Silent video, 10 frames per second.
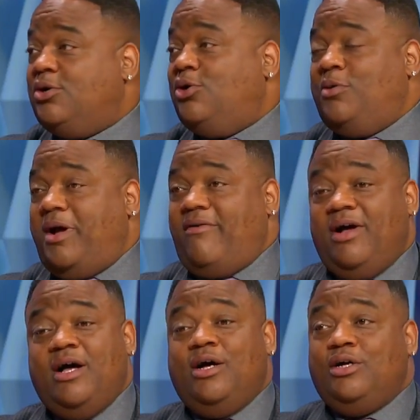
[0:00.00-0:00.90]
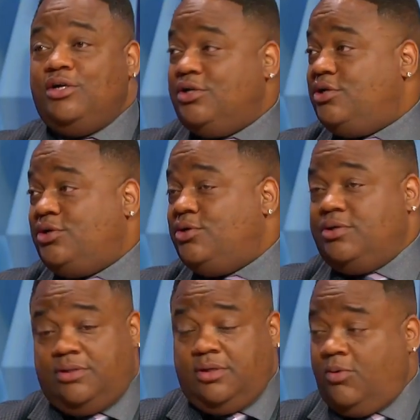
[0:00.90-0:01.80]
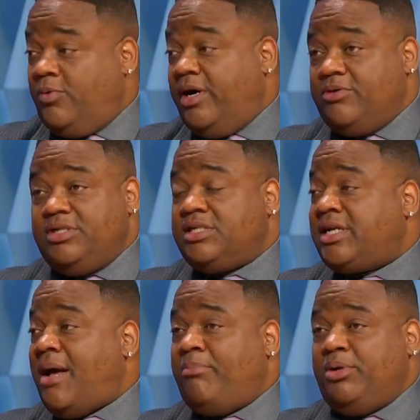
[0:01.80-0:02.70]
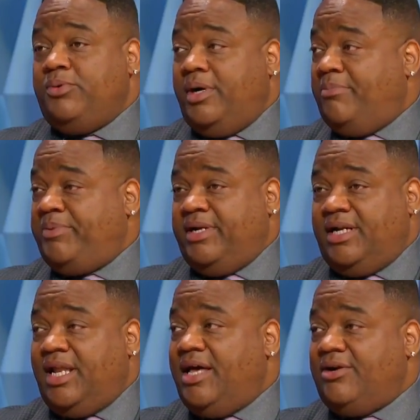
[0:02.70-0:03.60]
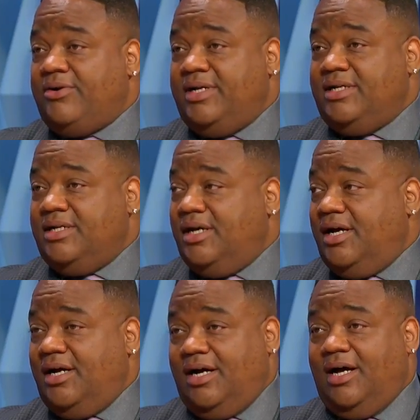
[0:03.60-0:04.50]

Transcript: whoever, you, well, you just got blew up in a letter and uh,